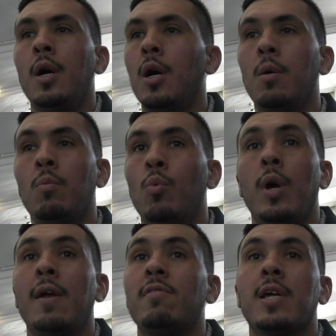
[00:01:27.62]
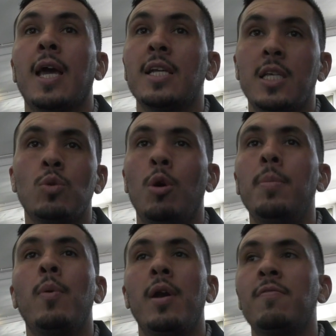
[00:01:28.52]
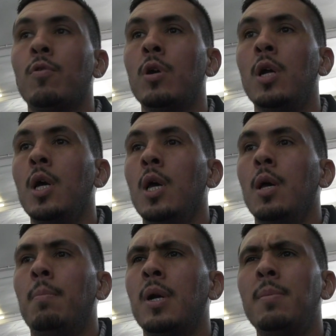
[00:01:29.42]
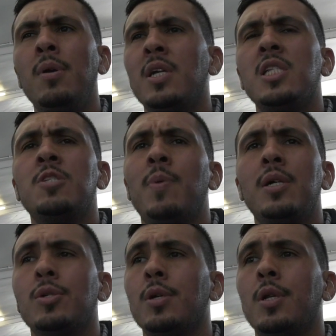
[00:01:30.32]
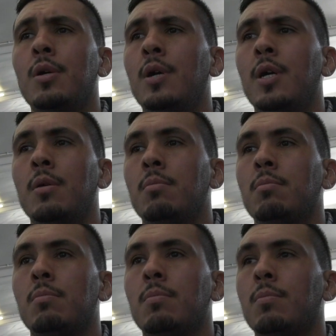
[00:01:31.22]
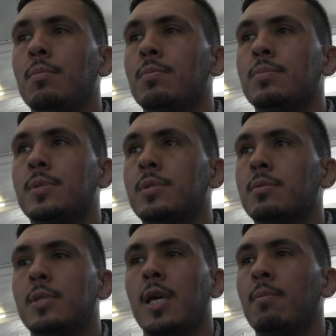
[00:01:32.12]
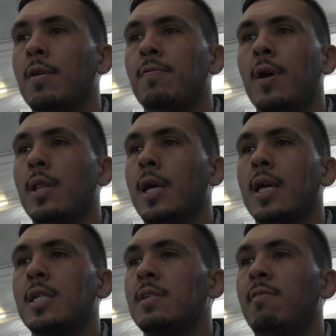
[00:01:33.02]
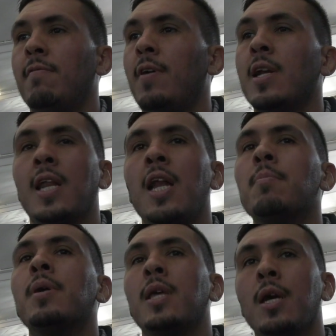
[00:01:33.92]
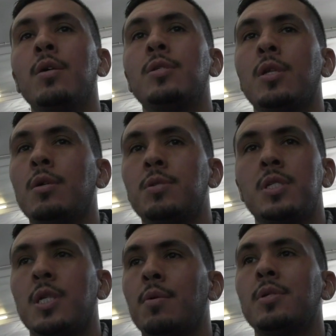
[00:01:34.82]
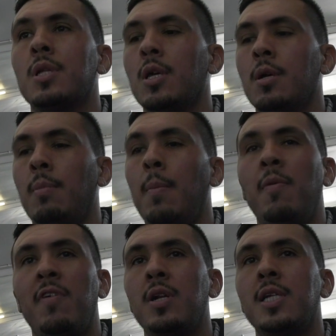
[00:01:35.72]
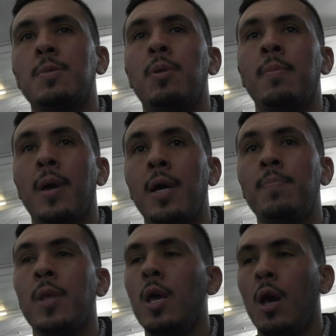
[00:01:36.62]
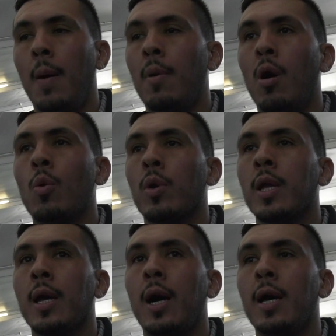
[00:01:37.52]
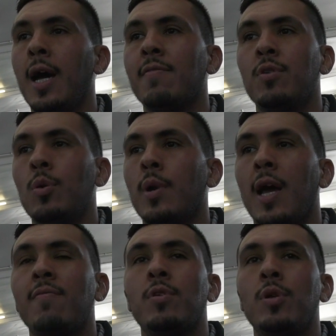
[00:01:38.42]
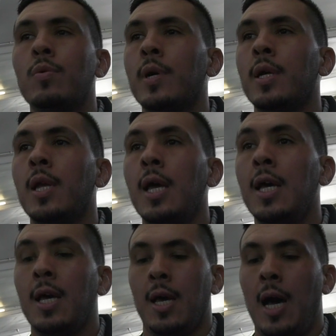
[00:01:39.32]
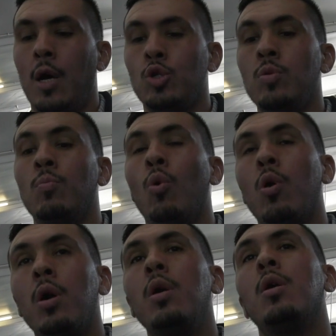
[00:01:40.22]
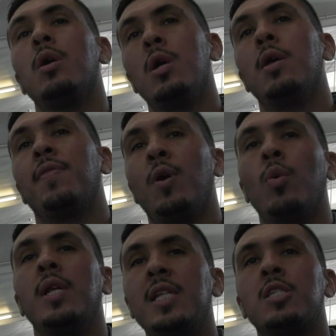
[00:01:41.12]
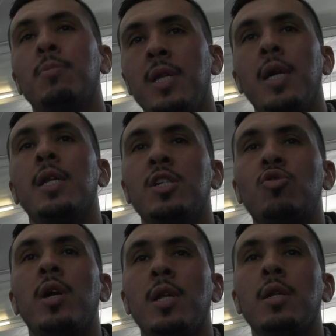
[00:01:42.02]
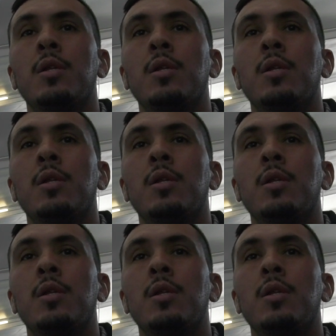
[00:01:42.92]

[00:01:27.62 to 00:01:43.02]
Whatever the case is, we'll be ready for. But no, nothing special, you know. Take my fight like as if I'm fighting anybody else, you know. Just seriously, I'm a very disciplined man. I'm a hardworking guy. I have to do what I have to do, and I'll do more than what needs to be done in training.